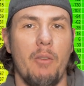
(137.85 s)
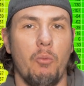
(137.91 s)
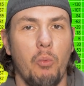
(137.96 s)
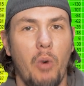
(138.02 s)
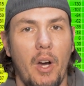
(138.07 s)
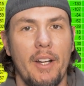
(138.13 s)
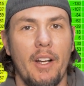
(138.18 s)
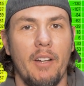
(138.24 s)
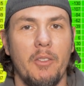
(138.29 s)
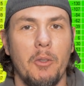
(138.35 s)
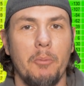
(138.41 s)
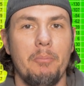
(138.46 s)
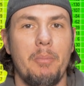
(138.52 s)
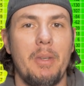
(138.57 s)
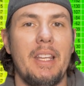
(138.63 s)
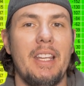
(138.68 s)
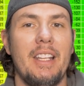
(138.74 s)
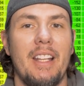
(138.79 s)
One of them
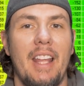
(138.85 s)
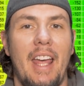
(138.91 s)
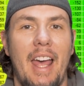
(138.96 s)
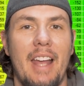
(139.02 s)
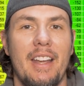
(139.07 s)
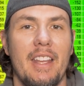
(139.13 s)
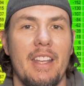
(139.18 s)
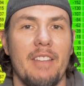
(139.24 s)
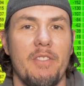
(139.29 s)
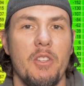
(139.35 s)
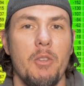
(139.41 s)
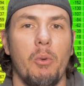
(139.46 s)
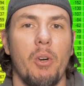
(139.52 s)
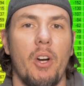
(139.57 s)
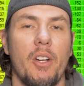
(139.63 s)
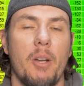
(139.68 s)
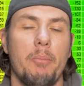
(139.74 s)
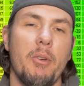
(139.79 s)
being that if you
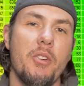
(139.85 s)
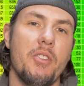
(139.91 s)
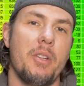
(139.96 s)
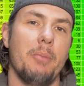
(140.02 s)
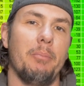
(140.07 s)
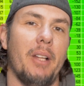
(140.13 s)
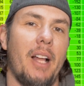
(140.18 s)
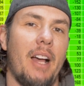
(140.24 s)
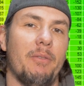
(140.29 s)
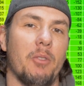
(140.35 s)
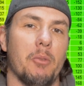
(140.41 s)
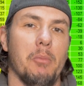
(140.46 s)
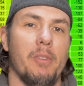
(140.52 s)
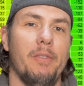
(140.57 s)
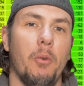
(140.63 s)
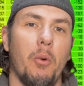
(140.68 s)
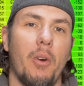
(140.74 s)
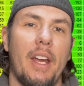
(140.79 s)
were on a boosted platform
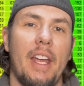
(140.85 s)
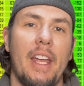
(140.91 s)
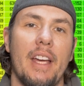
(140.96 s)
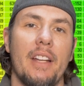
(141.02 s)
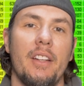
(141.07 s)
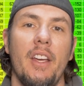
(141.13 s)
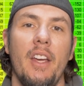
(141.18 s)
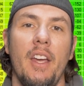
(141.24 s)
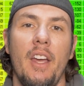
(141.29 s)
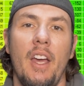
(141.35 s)
beforehand,